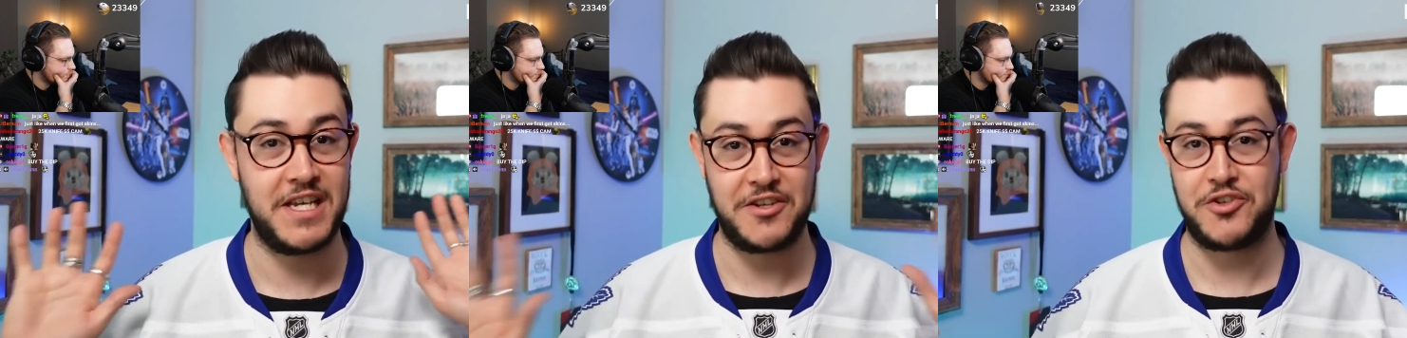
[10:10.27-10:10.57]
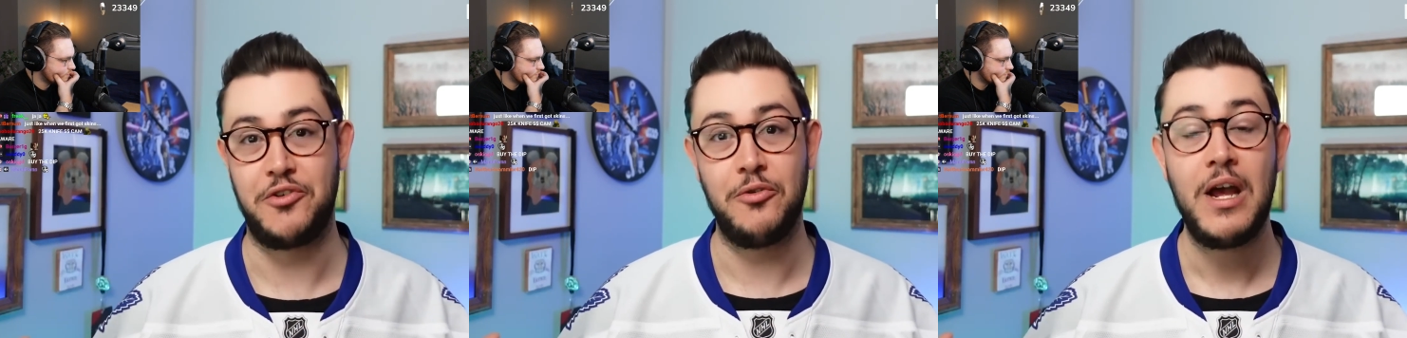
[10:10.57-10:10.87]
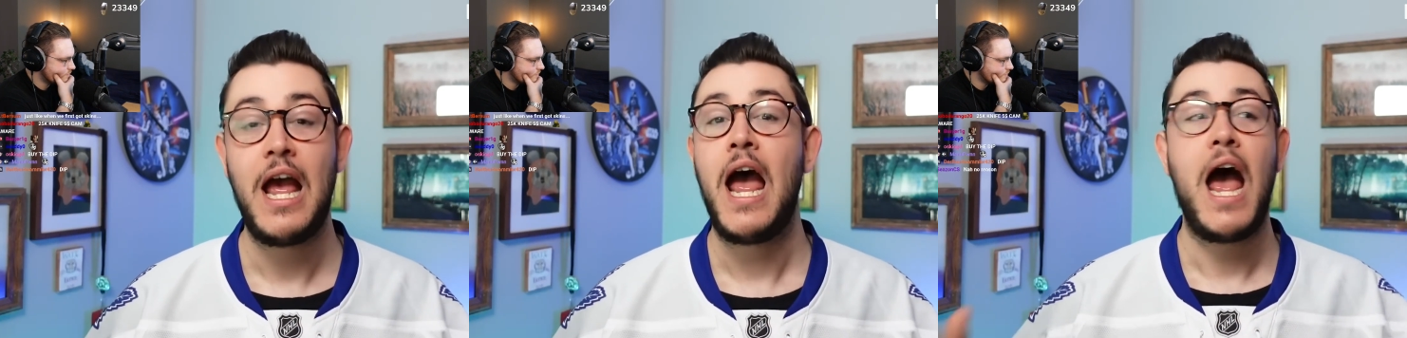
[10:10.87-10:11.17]
Speaker 1: S two.
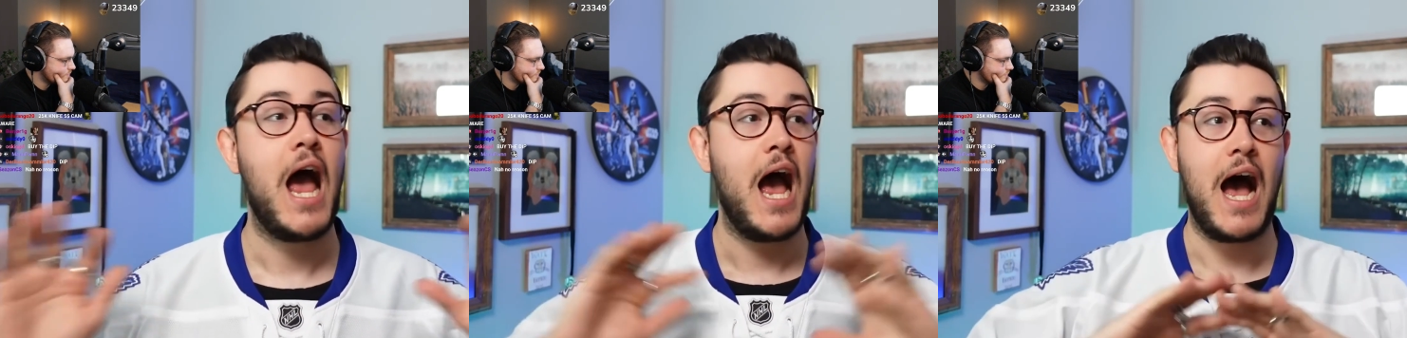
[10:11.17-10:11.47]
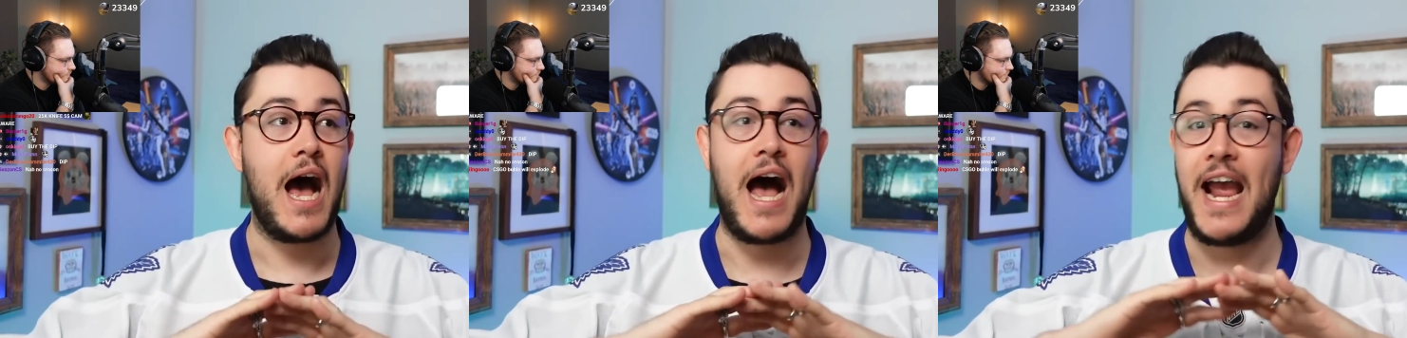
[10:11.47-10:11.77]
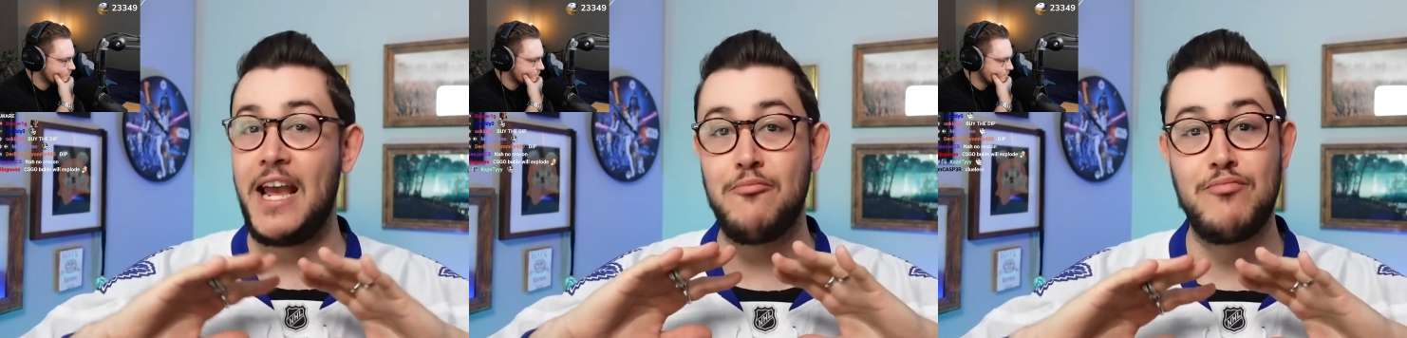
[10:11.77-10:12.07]
I
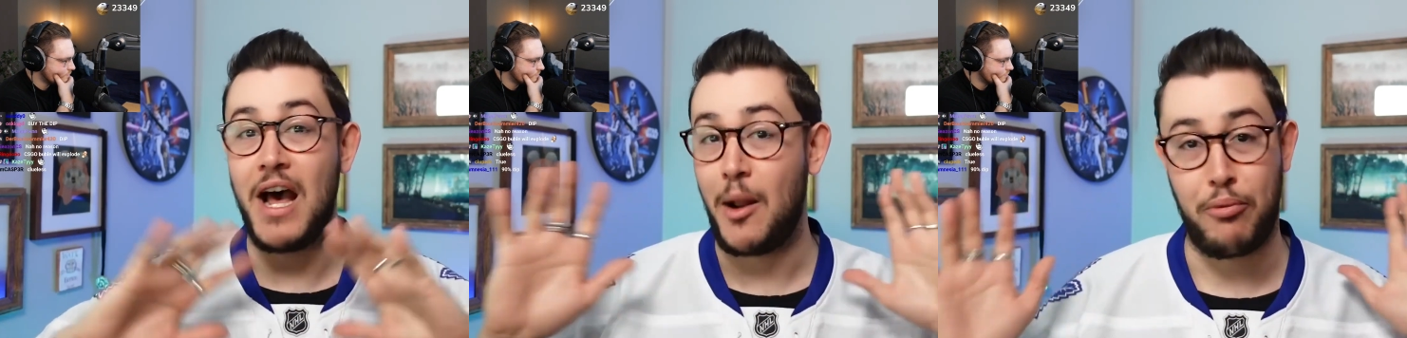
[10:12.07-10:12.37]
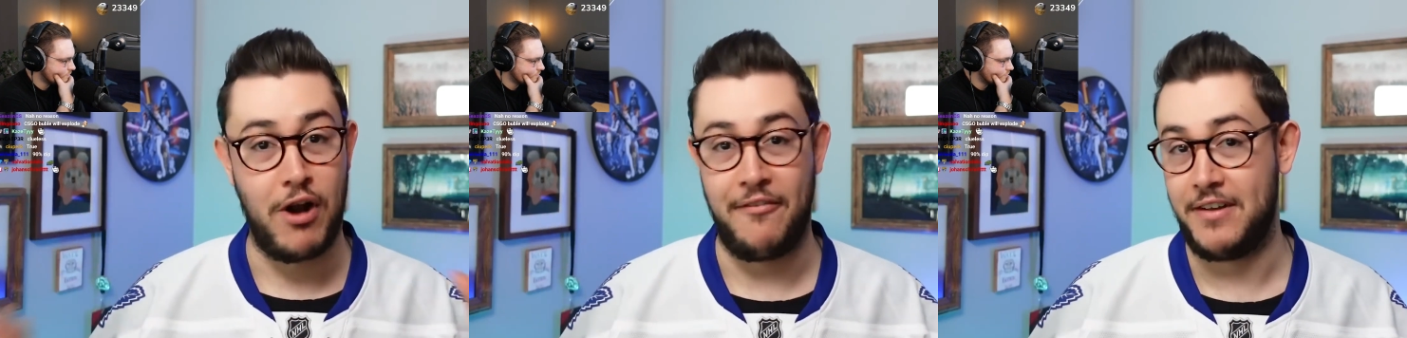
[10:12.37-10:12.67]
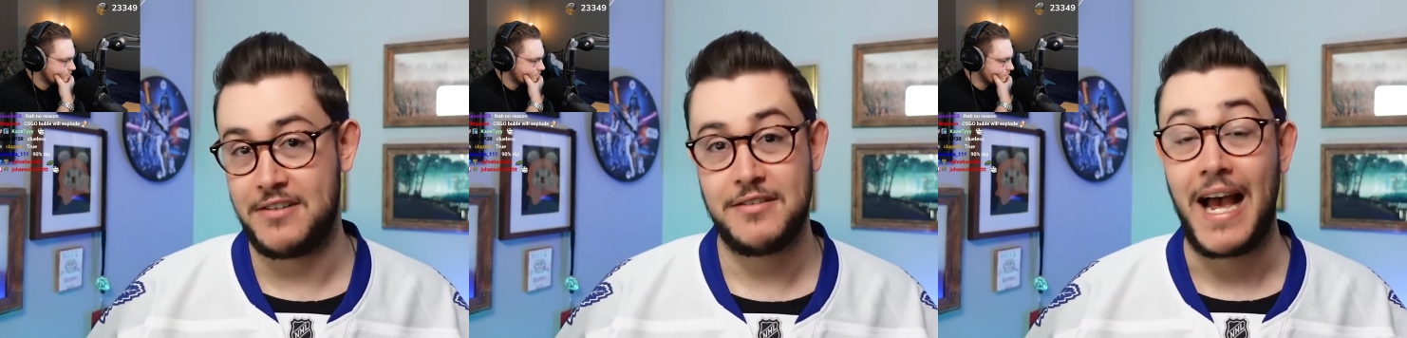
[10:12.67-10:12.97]
am not a
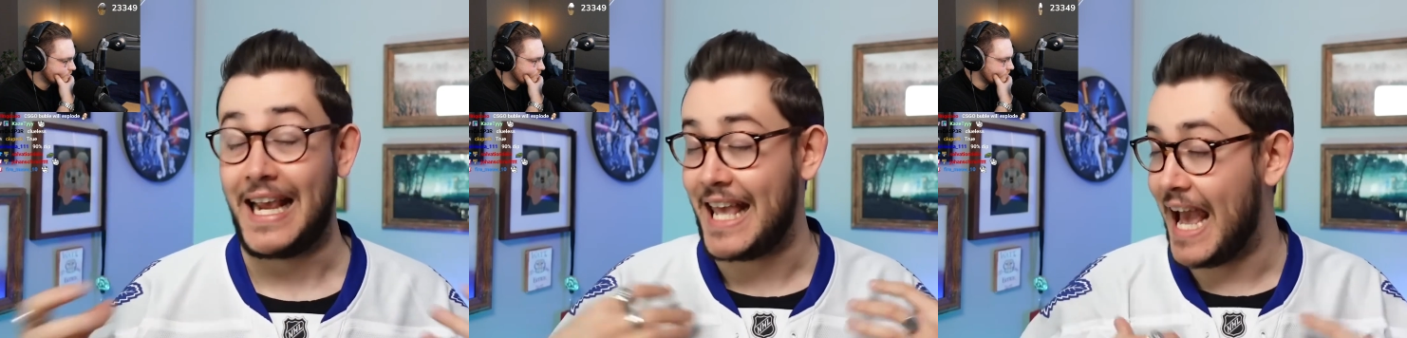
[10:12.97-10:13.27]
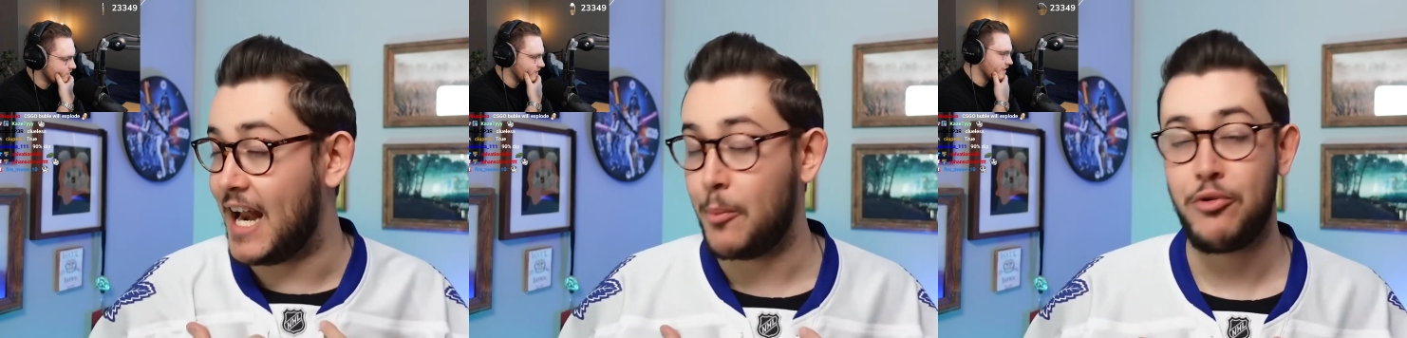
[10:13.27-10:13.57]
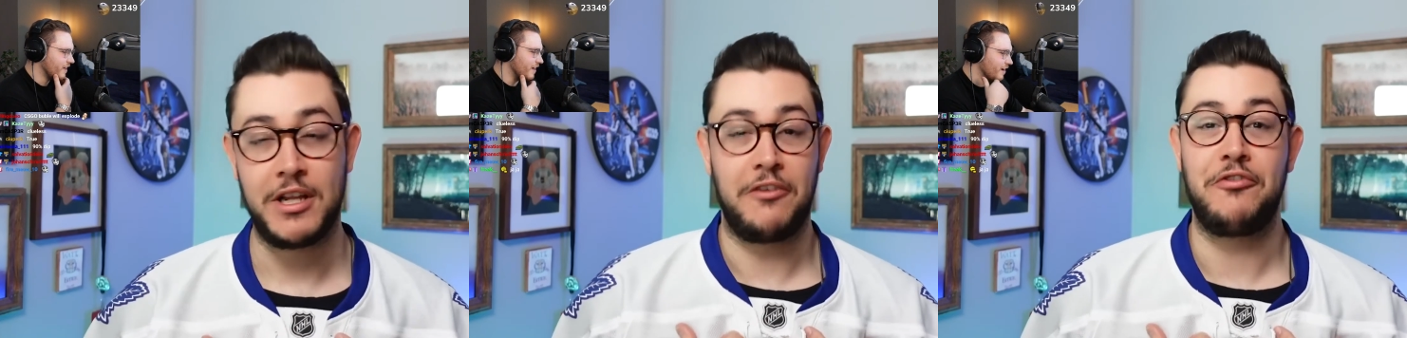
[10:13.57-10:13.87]
prophet. I
Speaker 2: cannot uh,
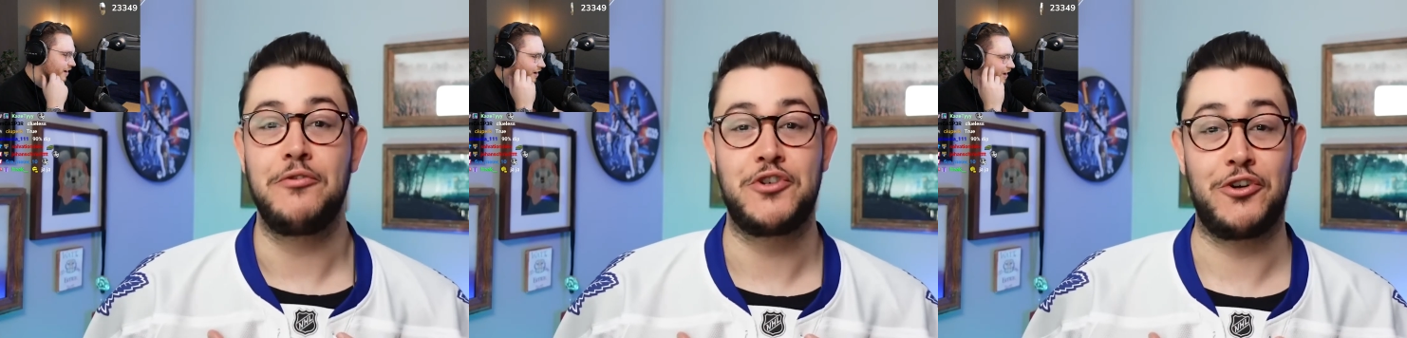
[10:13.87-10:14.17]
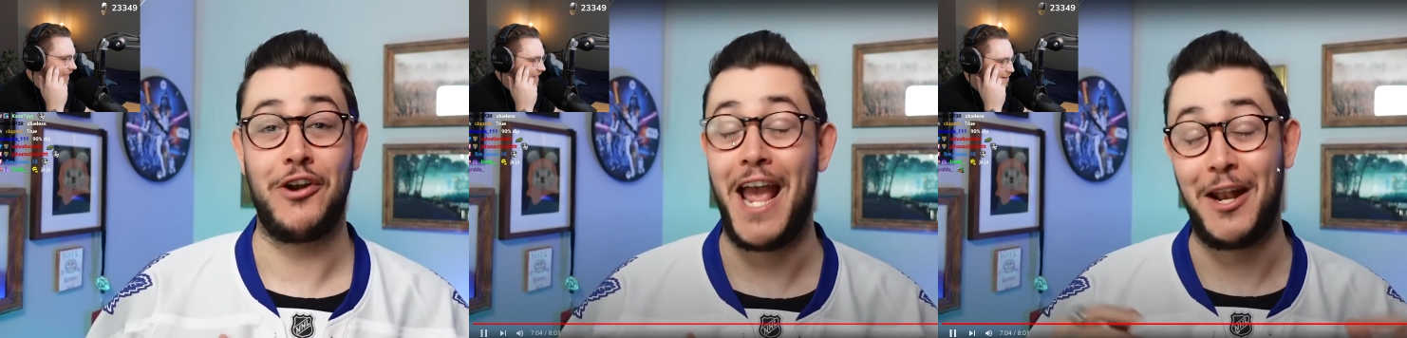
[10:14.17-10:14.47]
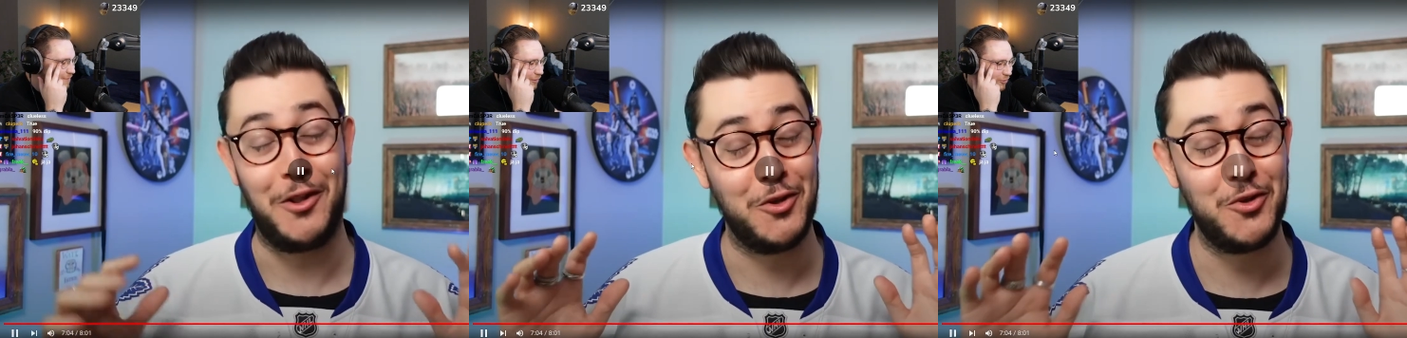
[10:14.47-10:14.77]
predict the future. Uh,
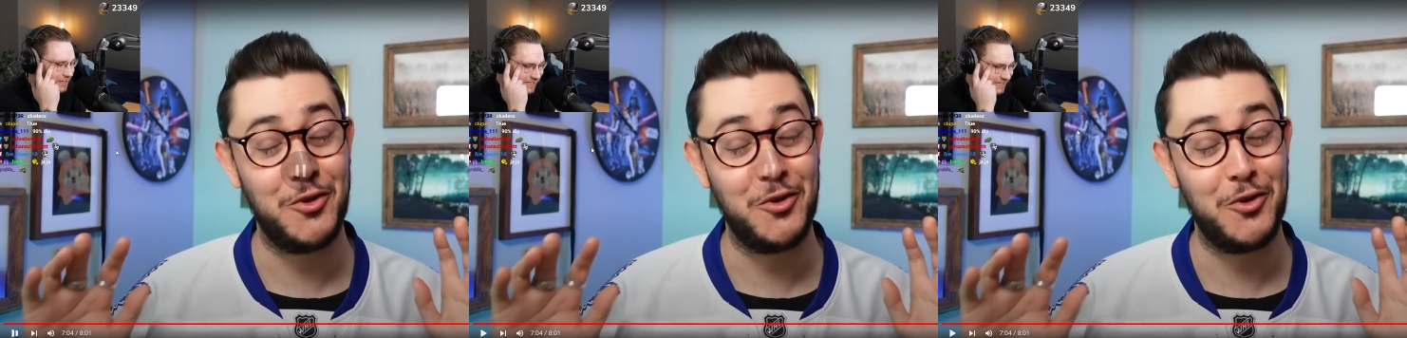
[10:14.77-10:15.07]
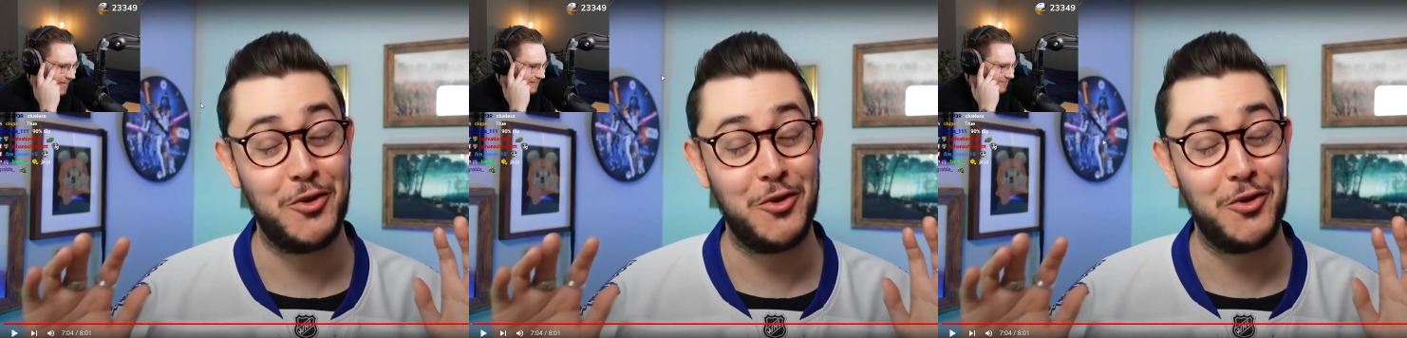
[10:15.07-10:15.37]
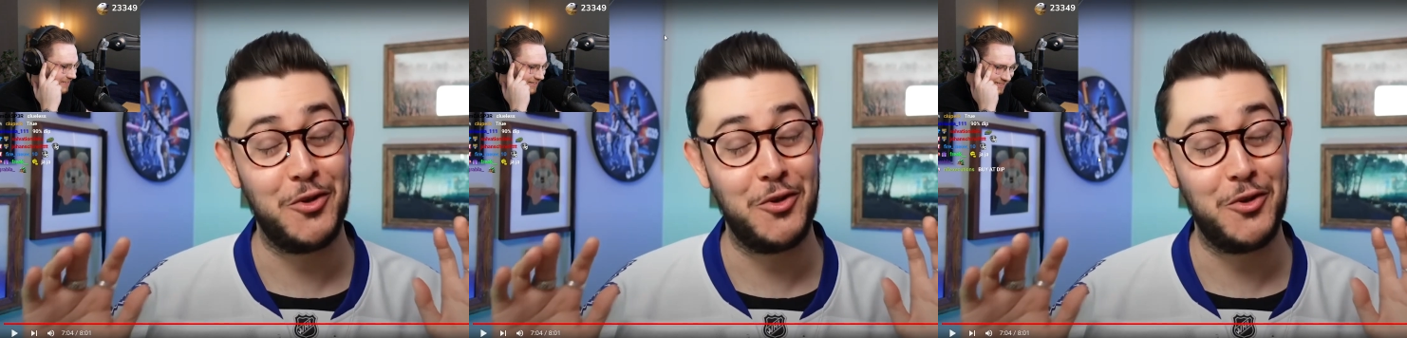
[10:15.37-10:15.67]
even though he
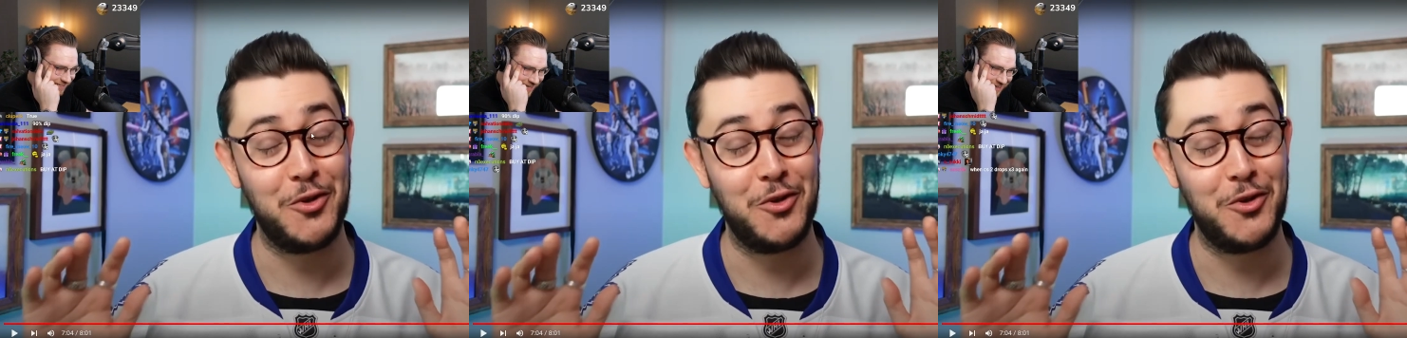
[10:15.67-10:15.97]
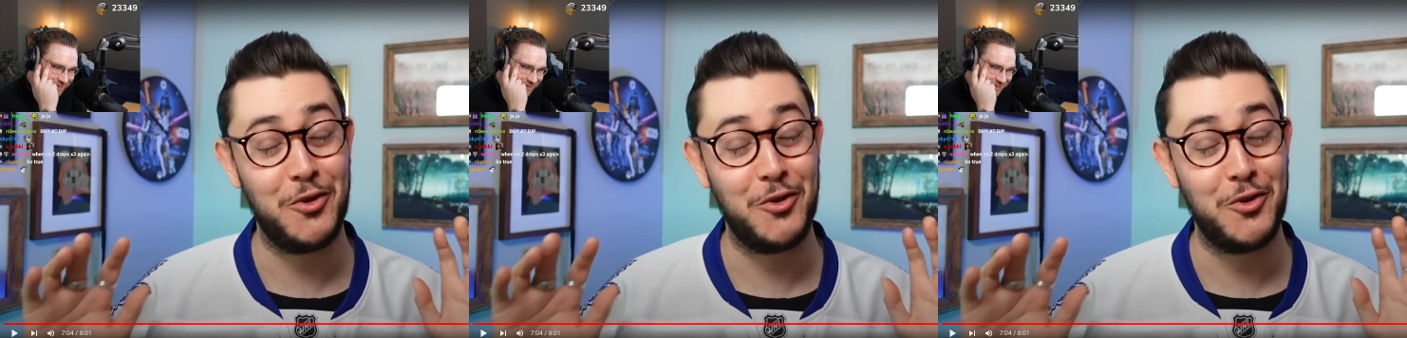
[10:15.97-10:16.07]
says this,